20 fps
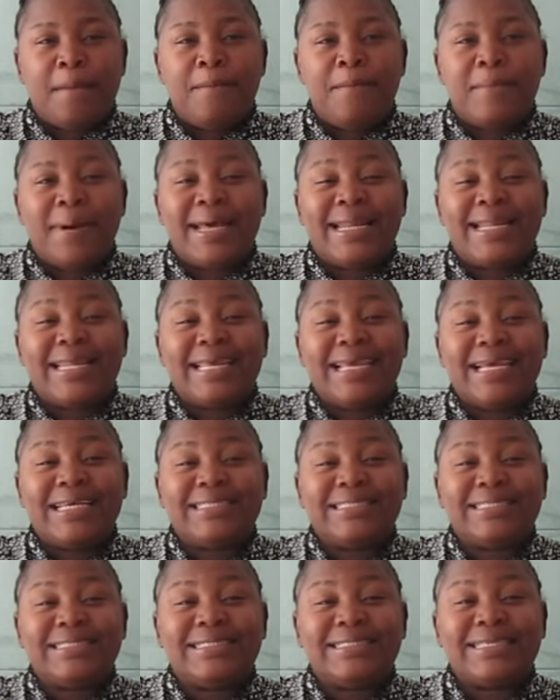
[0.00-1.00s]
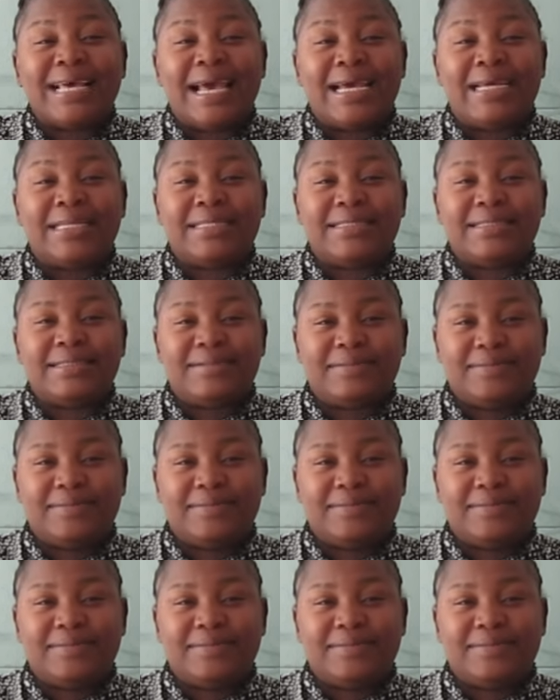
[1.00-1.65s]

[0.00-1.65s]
Maria's son